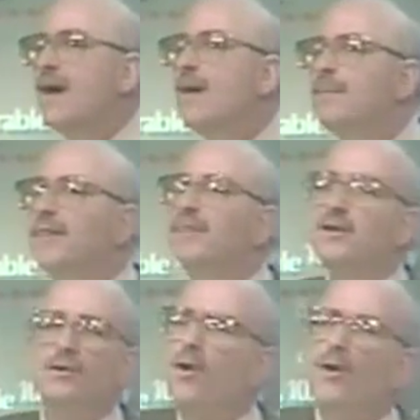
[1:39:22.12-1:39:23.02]
But
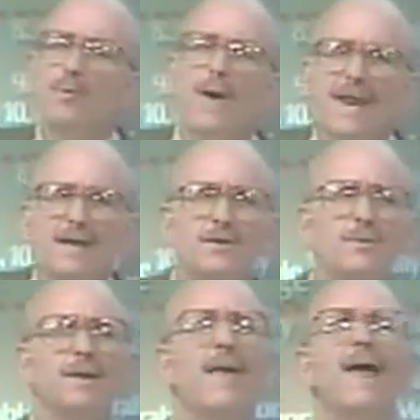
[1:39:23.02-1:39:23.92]
you're already
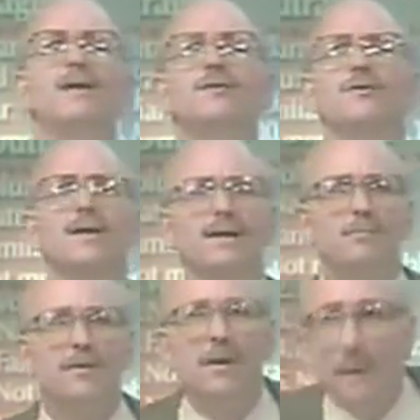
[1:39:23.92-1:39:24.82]
doing that and doing it
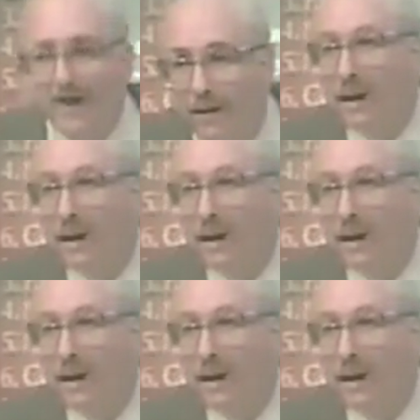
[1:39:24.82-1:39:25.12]
pretty well.